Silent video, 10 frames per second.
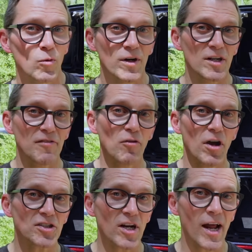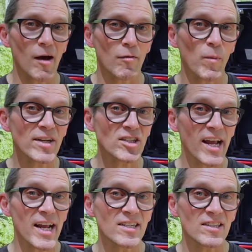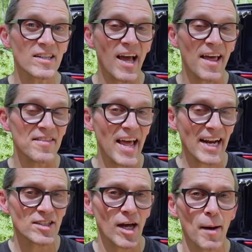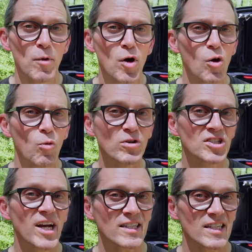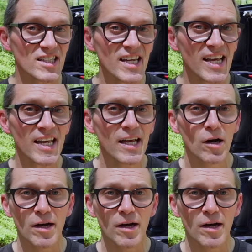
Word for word: We're gonna flush it out. When we change next time, we'll check to see,